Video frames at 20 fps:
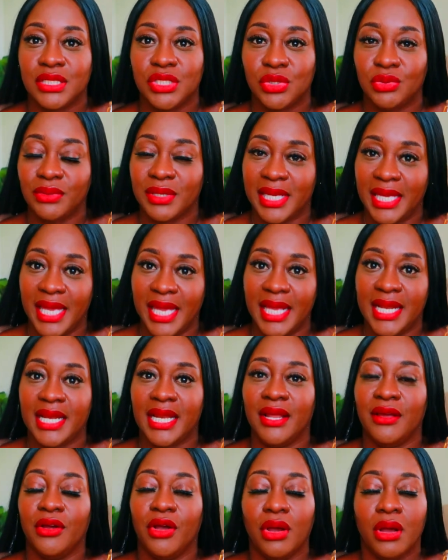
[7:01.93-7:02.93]
to
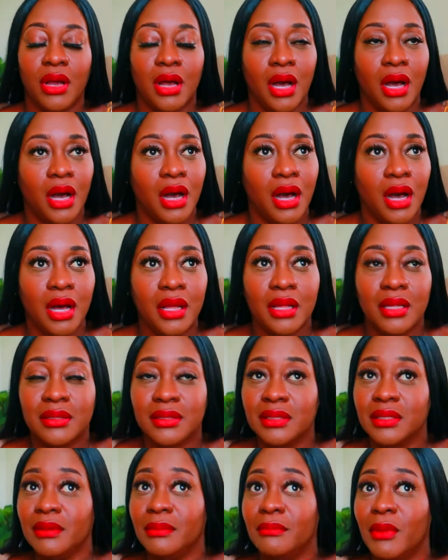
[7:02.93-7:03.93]
get
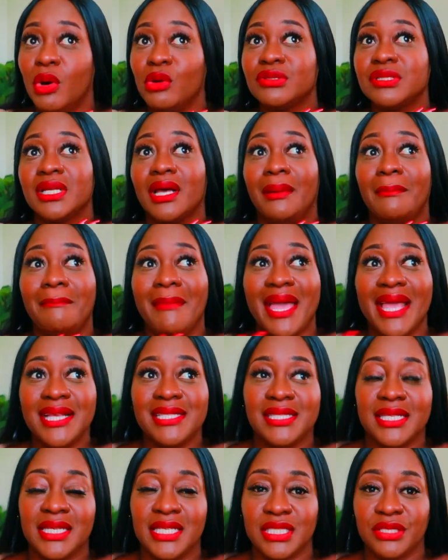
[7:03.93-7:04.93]
the most
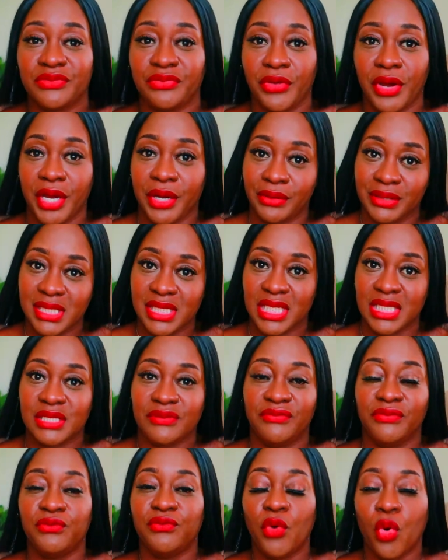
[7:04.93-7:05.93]
amazingest
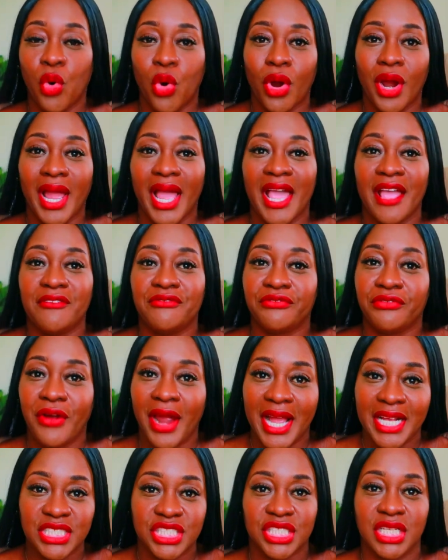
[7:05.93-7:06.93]
fragrances for a
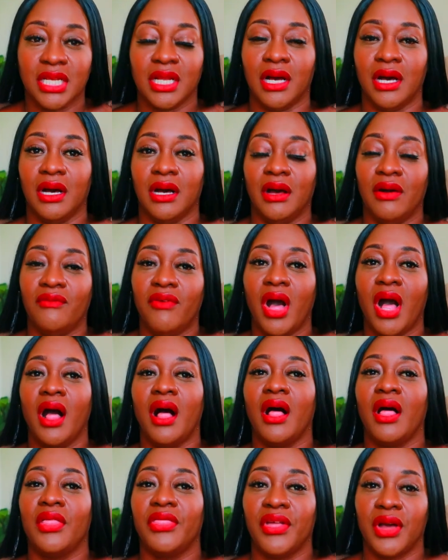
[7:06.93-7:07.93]
fraction of
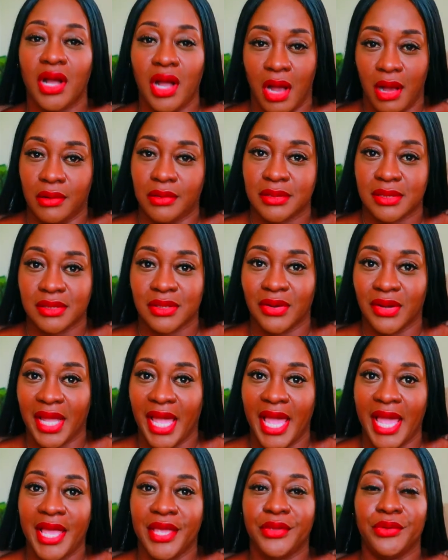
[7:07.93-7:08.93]
the cost.
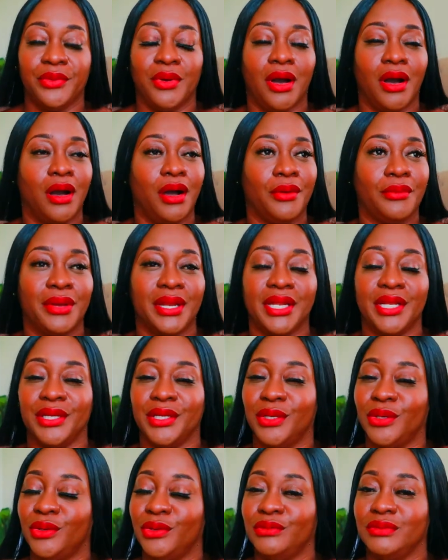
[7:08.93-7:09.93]
Okay, you already
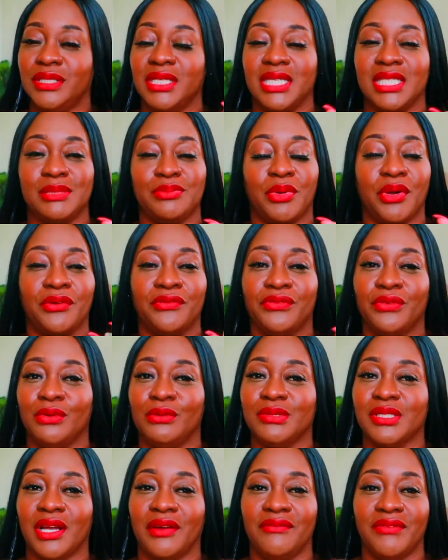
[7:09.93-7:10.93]
know these
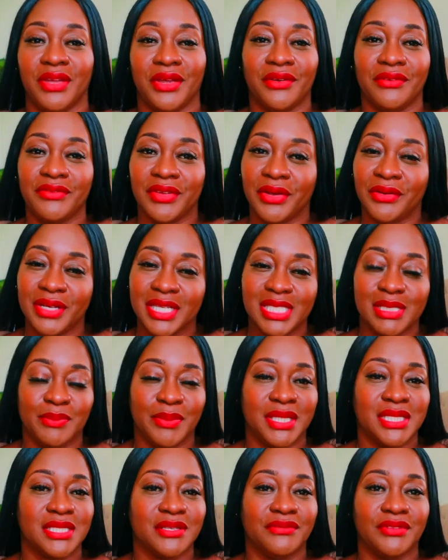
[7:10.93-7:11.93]
perfumes are very, very
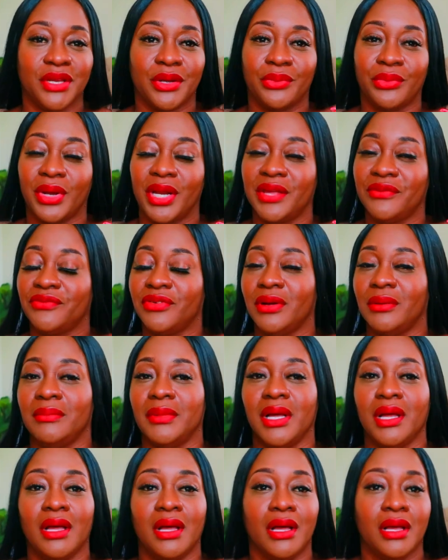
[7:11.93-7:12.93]
expensive. They're running
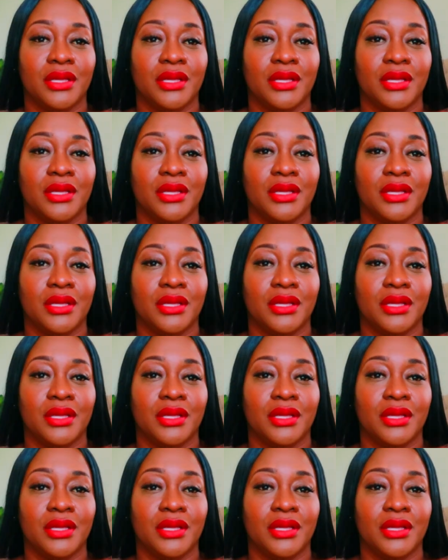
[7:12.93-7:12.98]
from